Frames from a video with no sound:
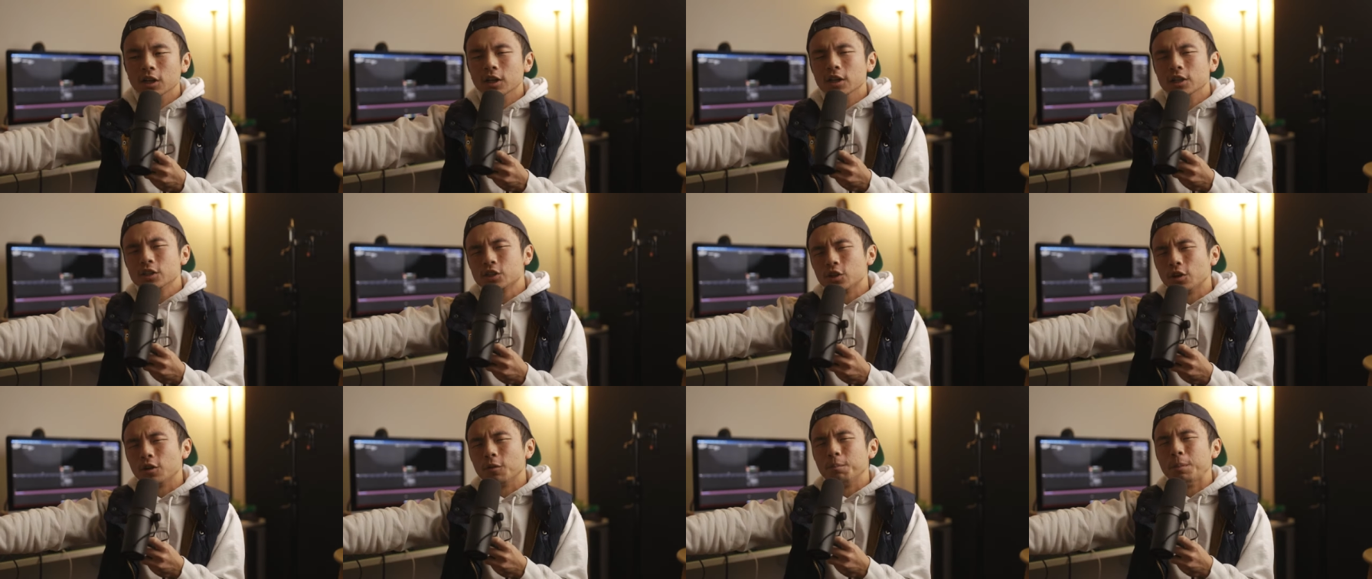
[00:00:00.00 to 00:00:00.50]

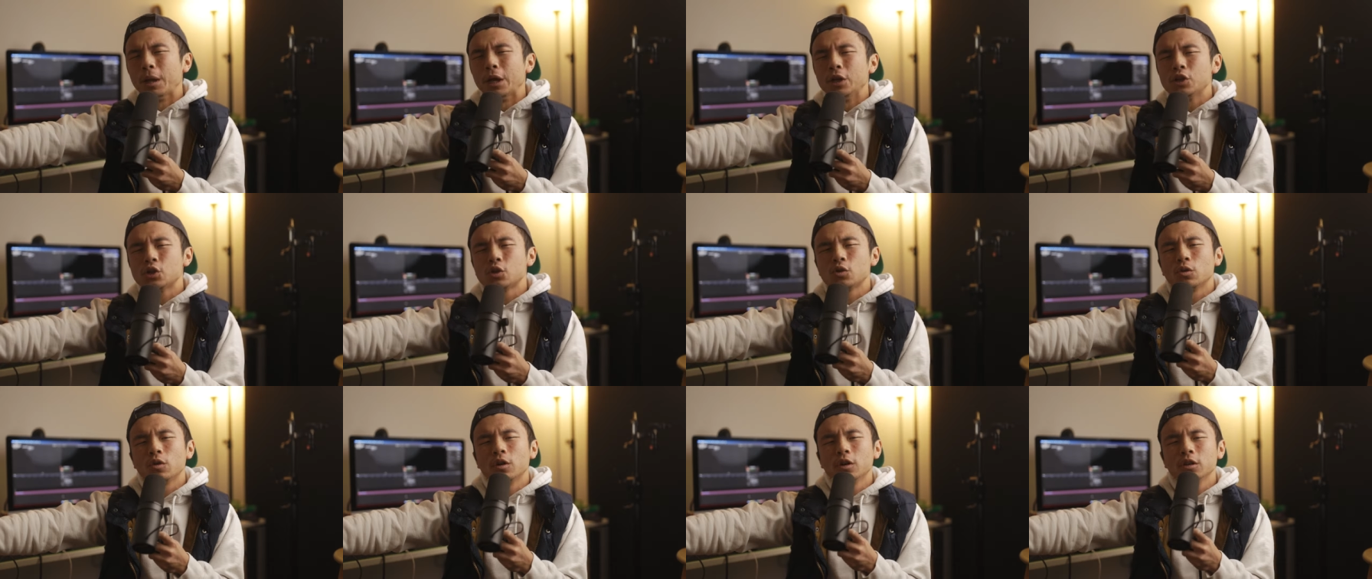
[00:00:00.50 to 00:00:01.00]
start a
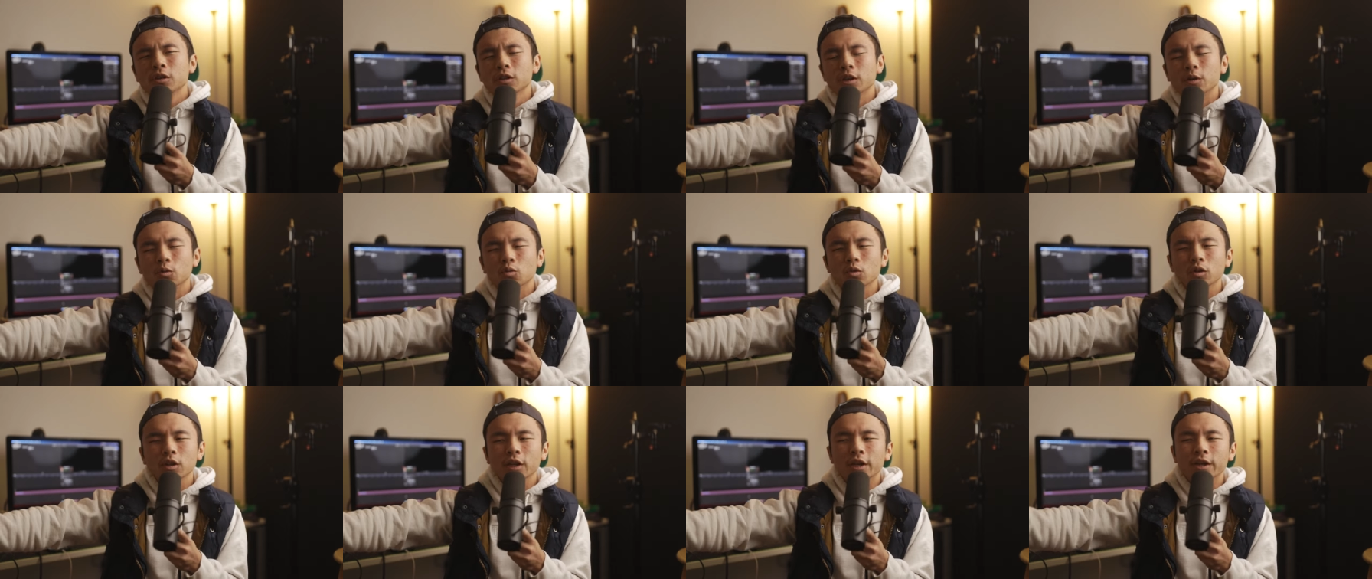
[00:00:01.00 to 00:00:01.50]
Patreon like
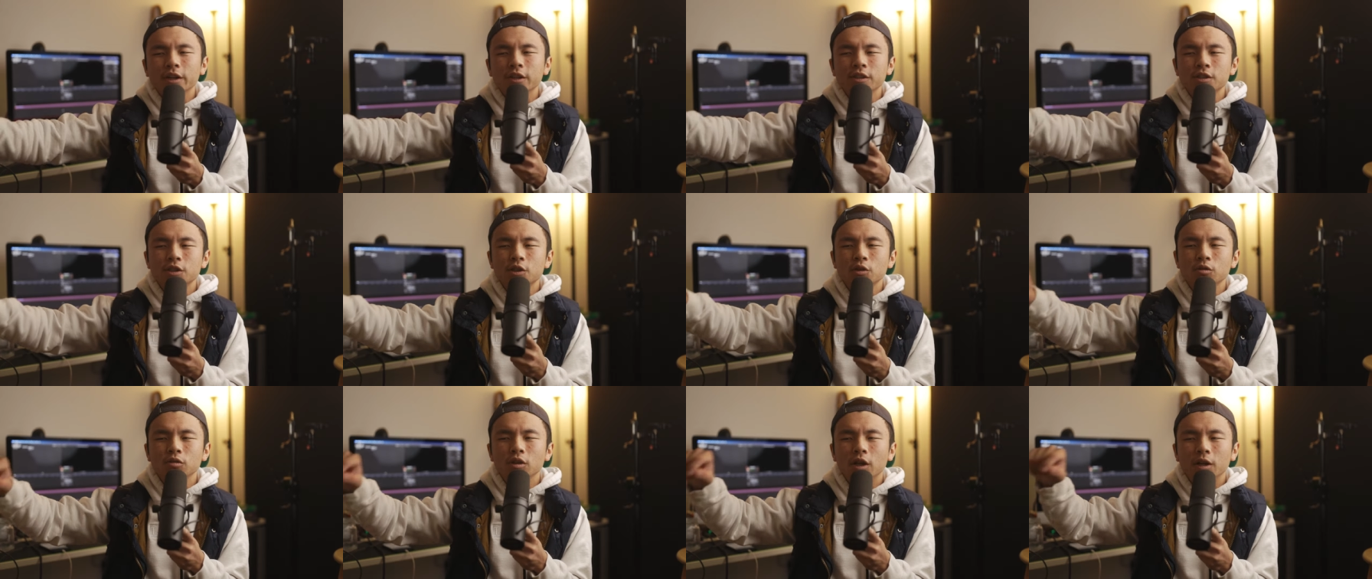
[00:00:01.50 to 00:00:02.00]
related
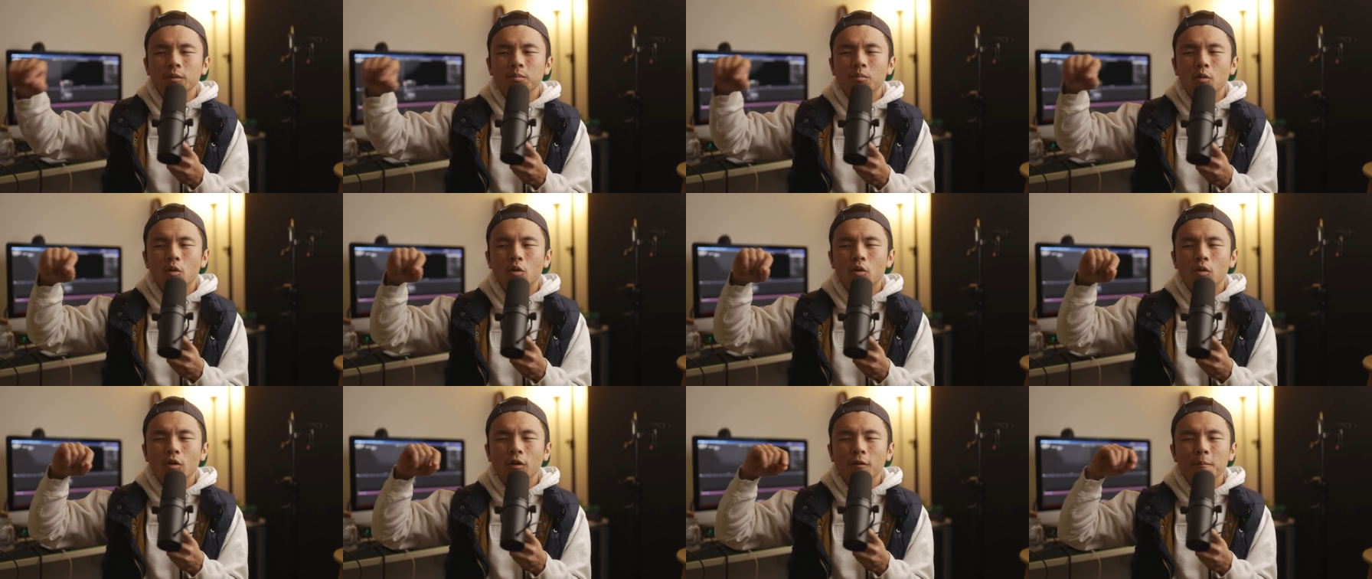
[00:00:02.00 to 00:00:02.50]
to like
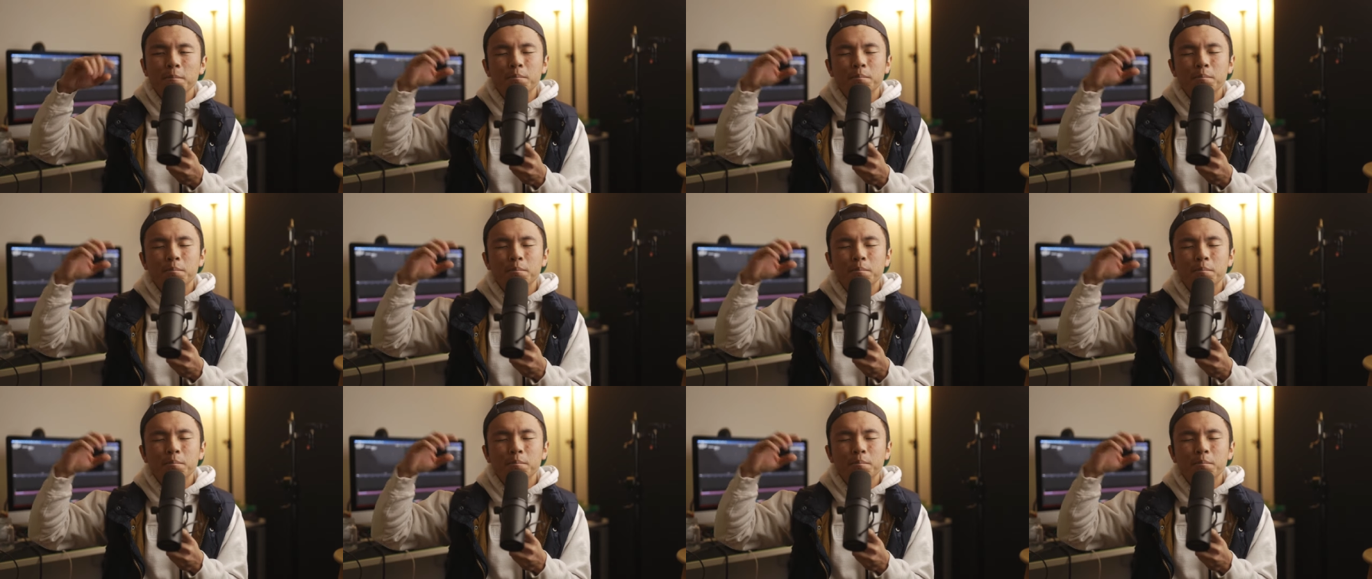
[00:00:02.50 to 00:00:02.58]
more